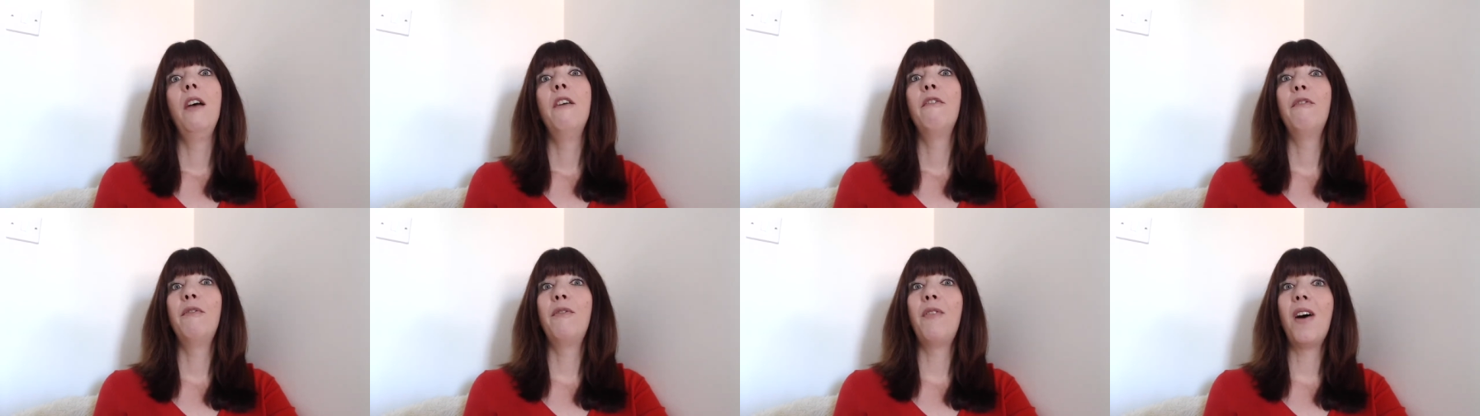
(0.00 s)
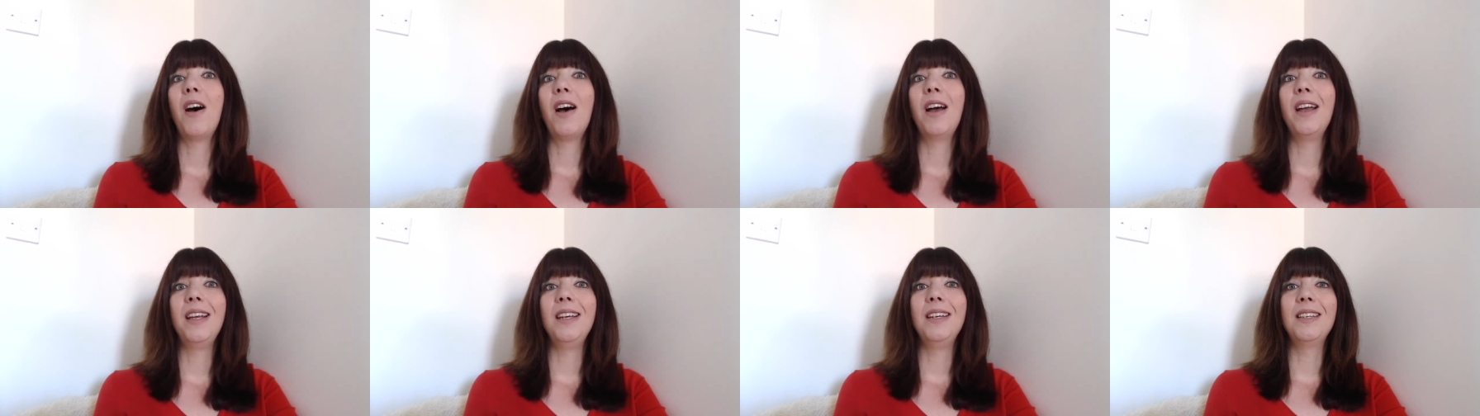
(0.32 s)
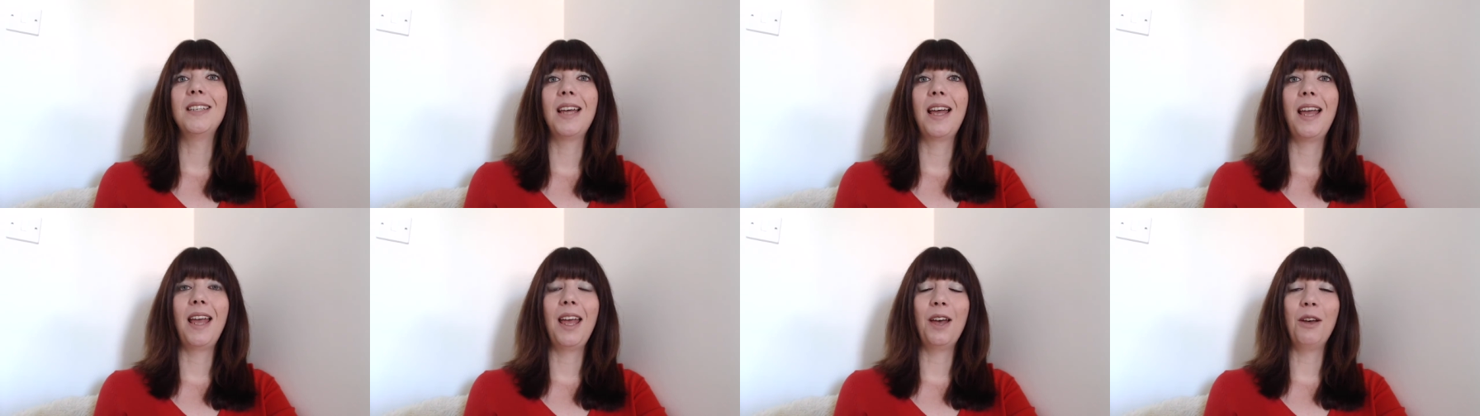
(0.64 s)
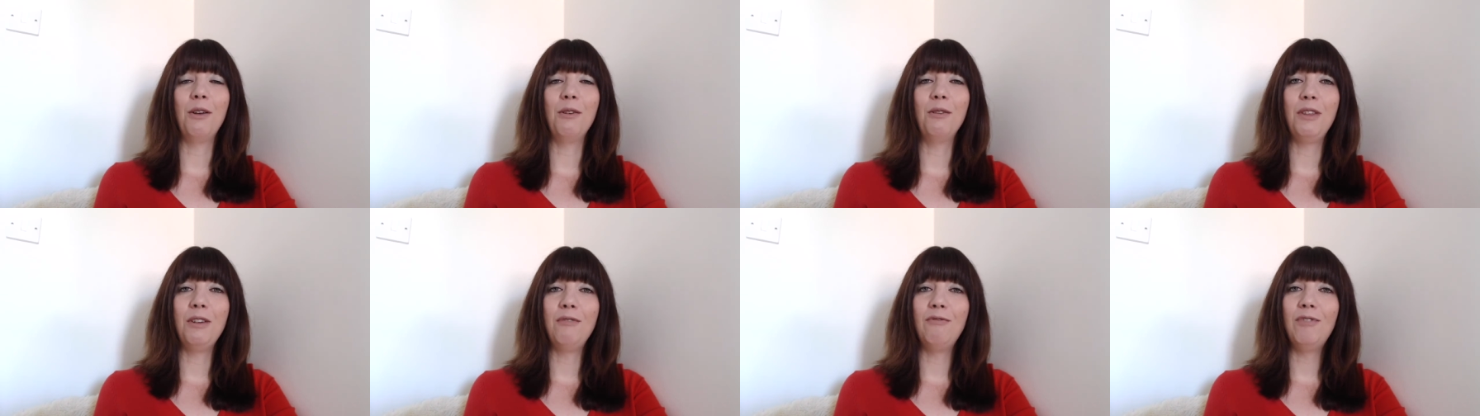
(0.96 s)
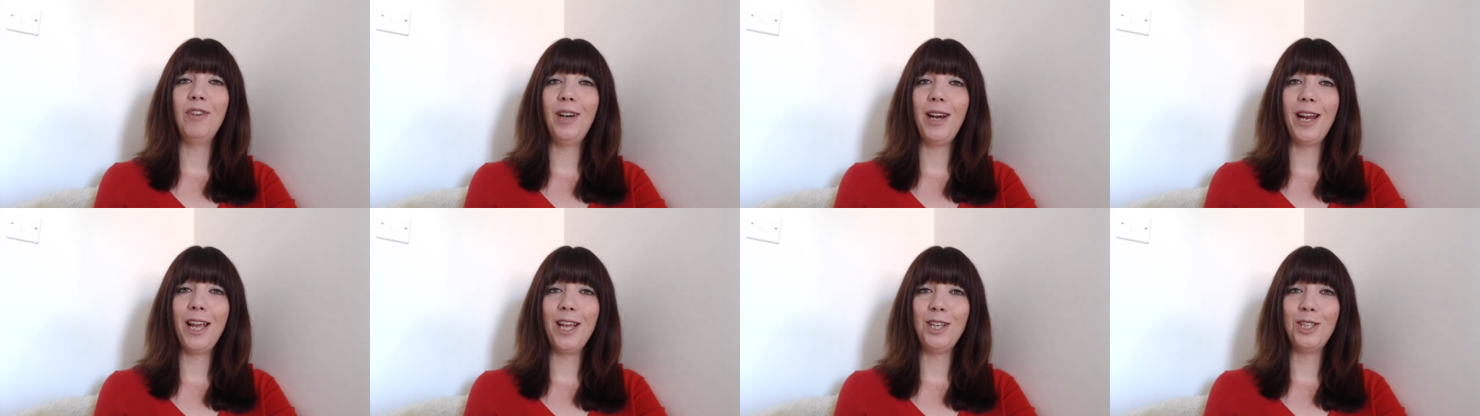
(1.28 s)
find a healthy
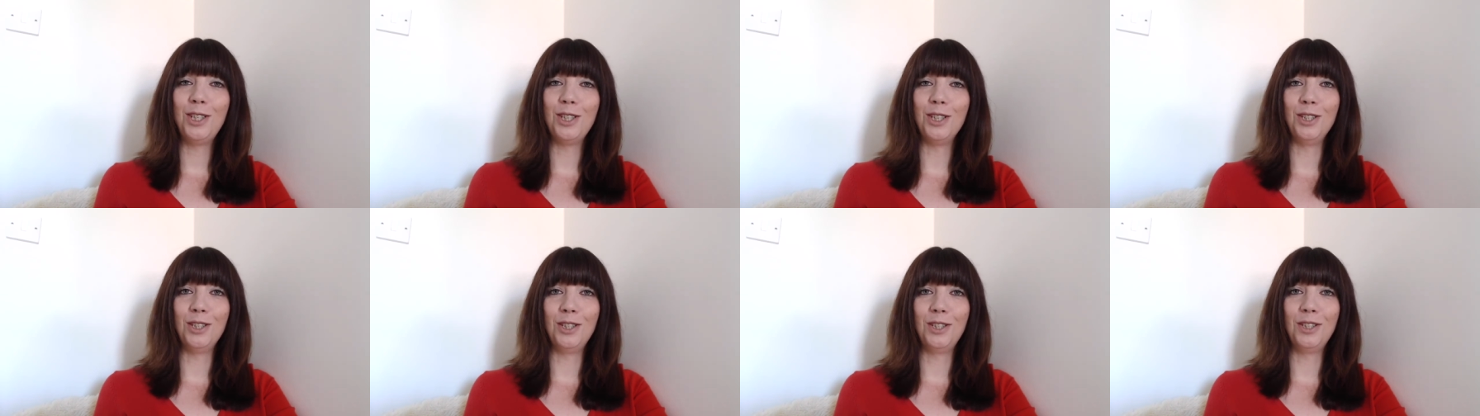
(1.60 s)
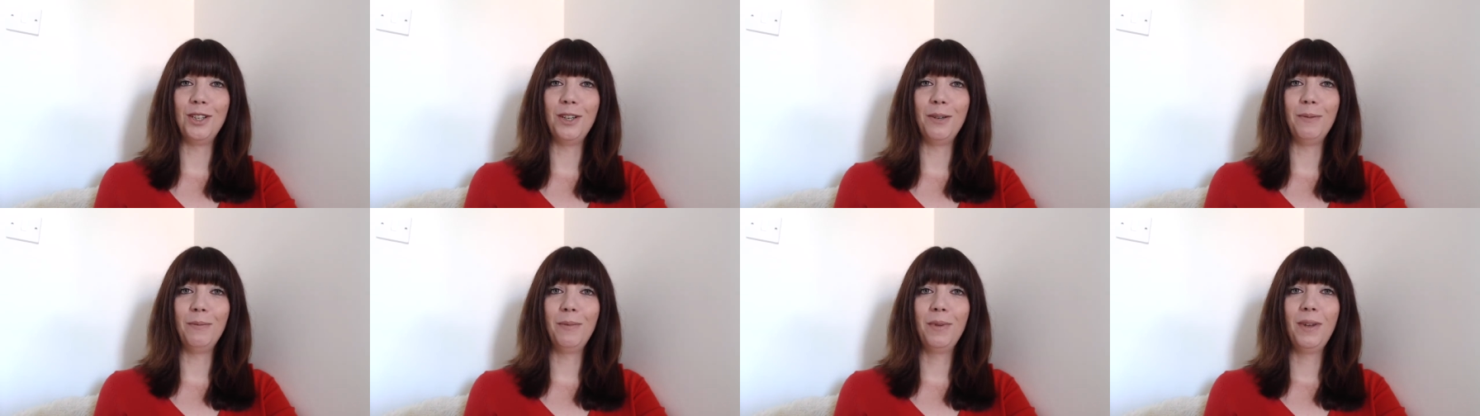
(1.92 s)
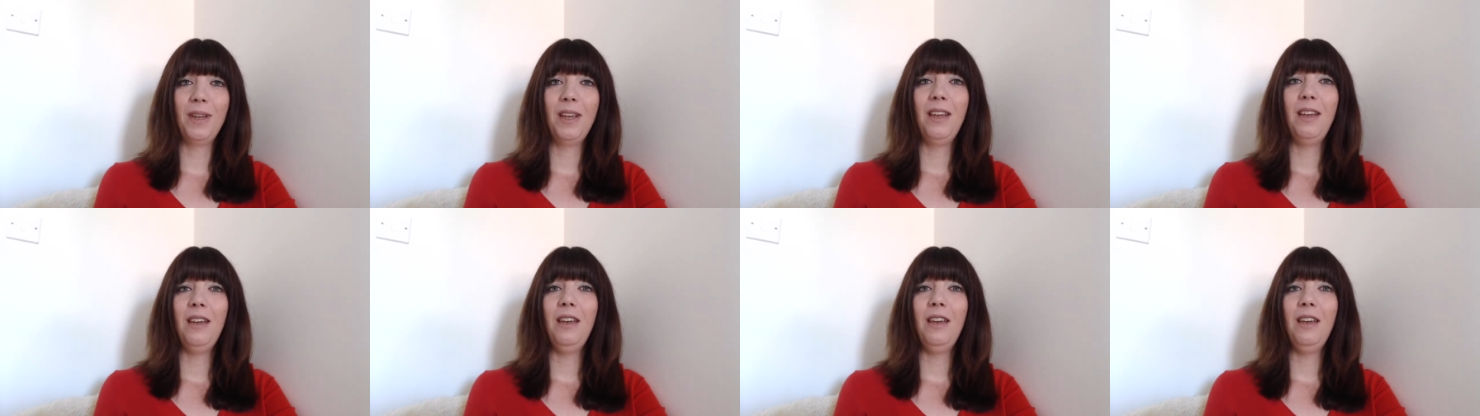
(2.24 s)
relationship.